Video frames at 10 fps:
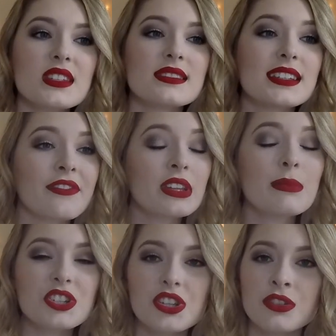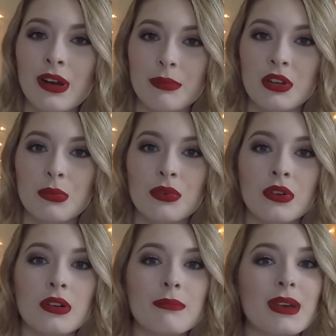Definitely make sure they're
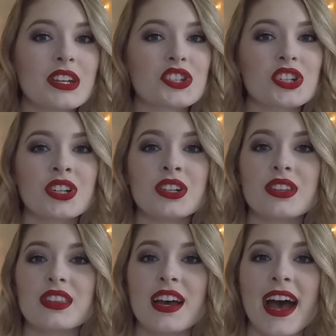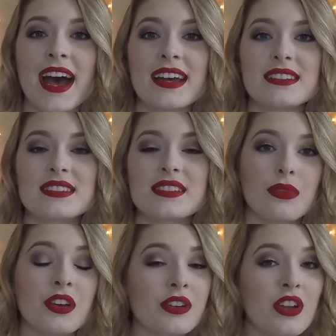reputable. Make sure that
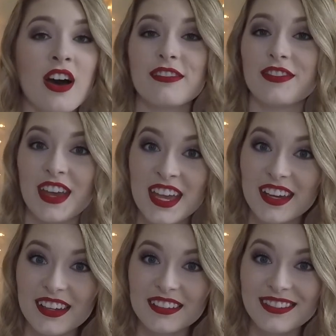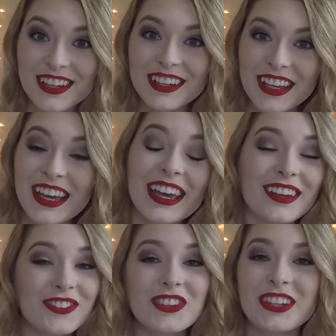they're not fake
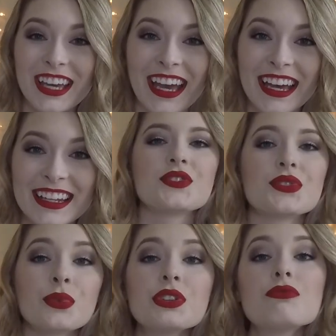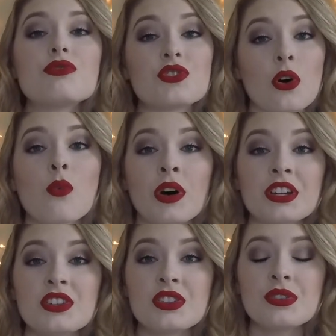if you can. So what you don't want to
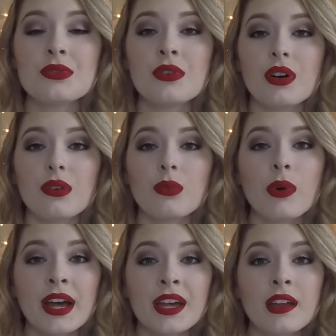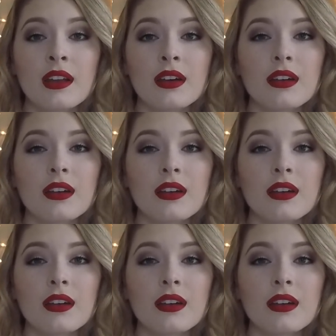do when